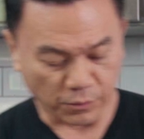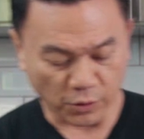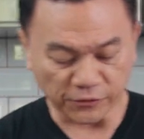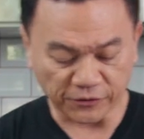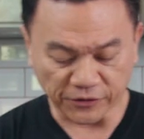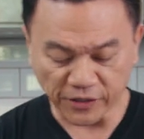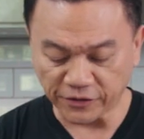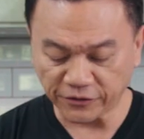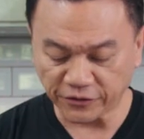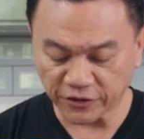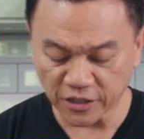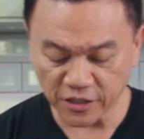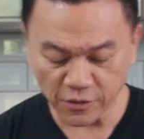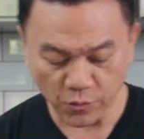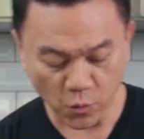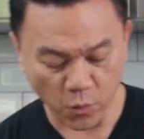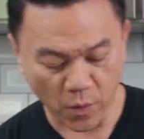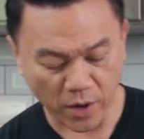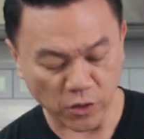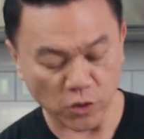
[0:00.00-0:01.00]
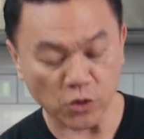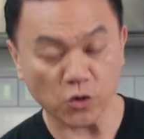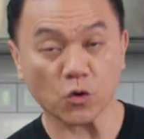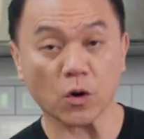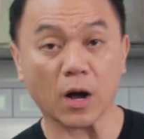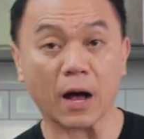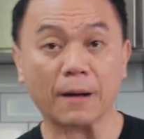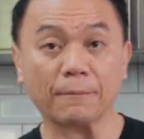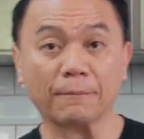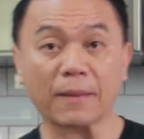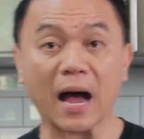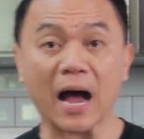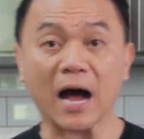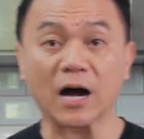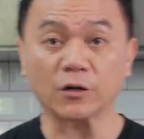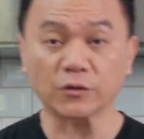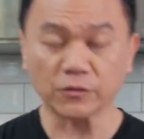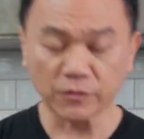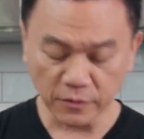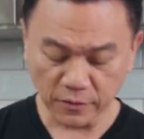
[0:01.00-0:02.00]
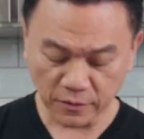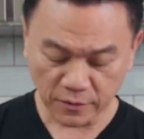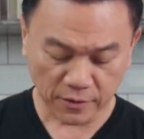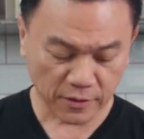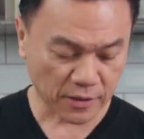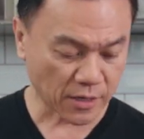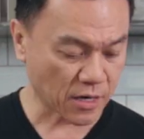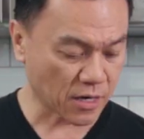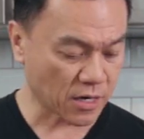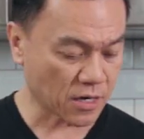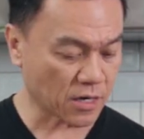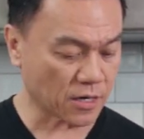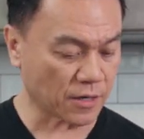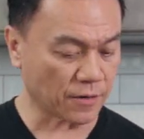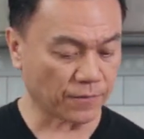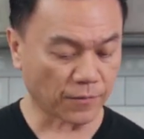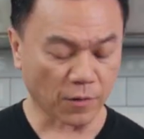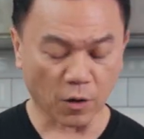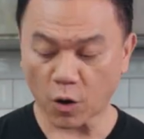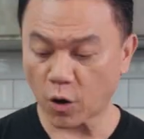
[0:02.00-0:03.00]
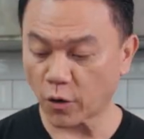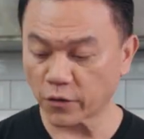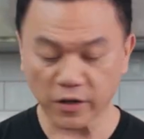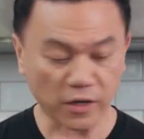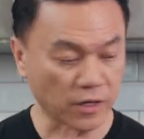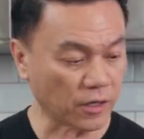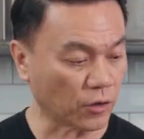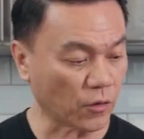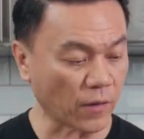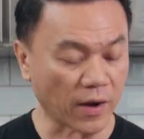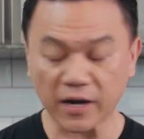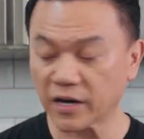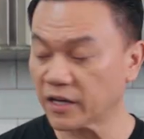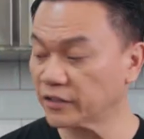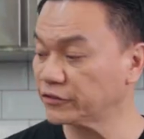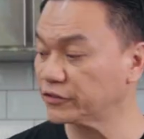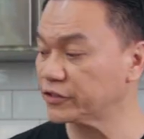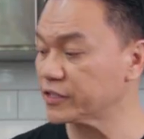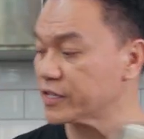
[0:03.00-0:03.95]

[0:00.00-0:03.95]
processing when you pound all the ingredients